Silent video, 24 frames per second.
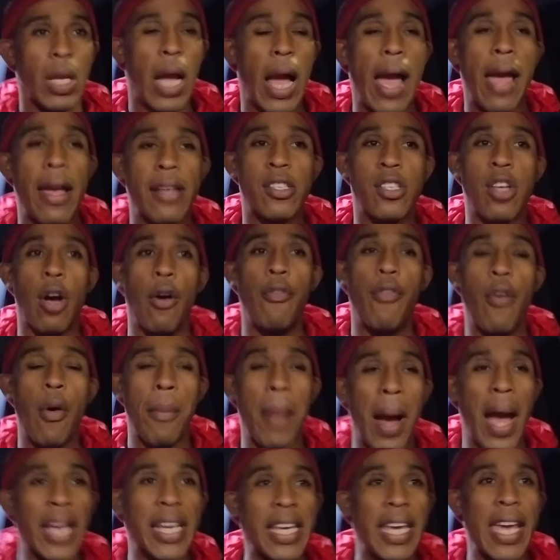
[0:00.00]
And so for
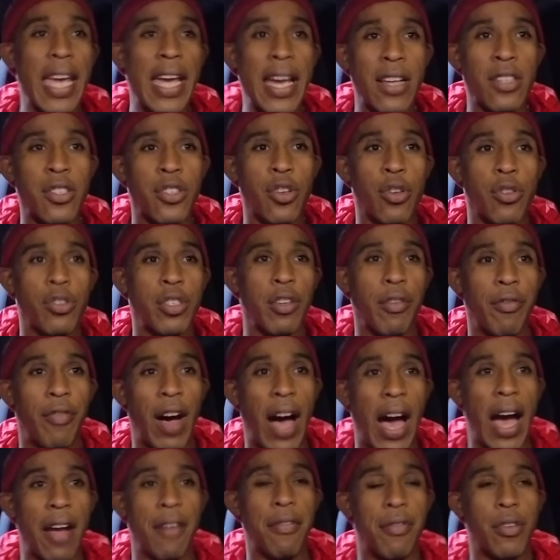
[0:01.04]
my cancer
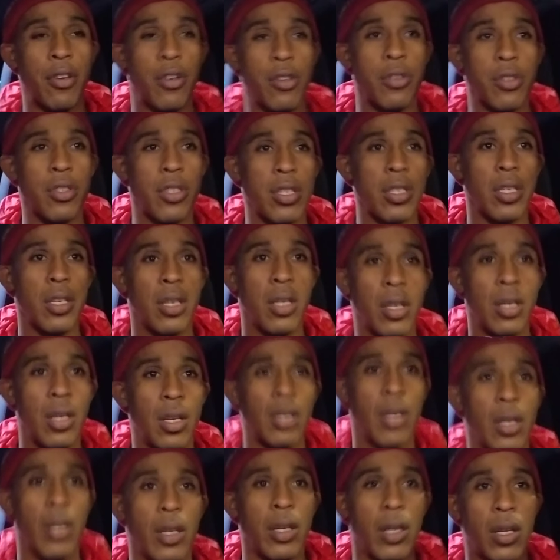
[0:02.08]
survivors,
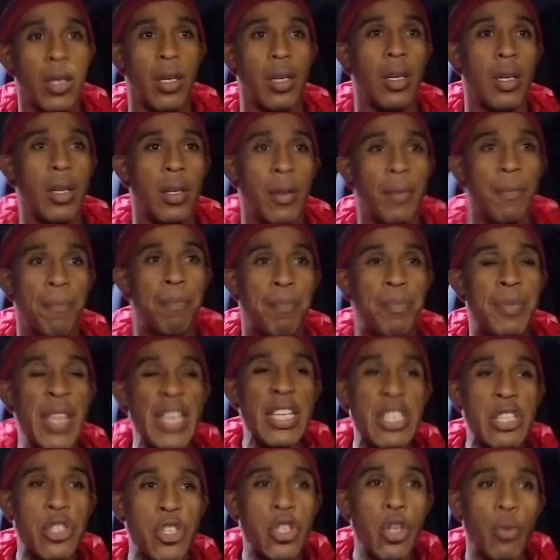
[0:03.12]

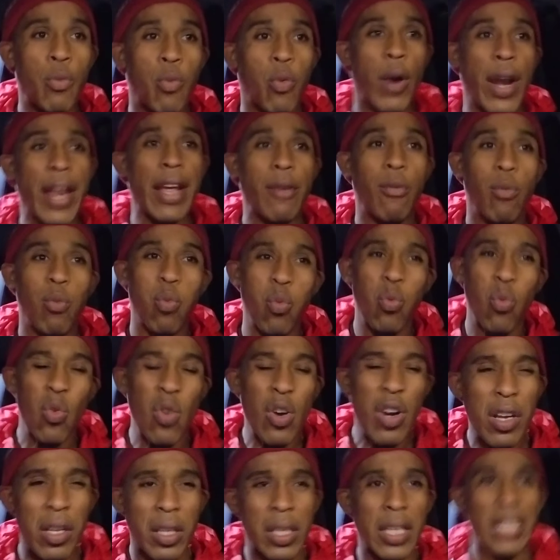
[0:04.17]
this should ring
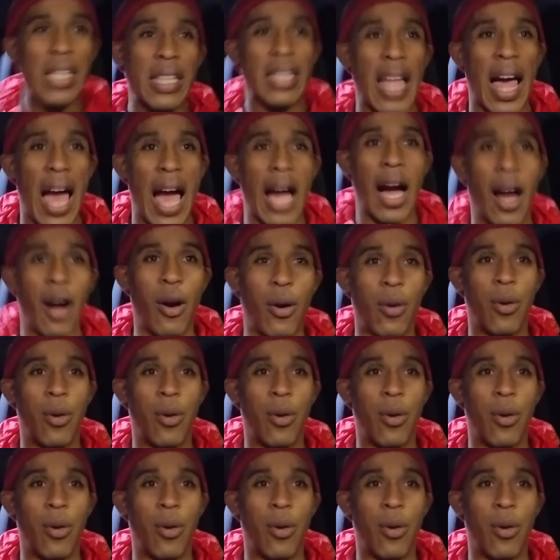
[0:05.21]
really loud.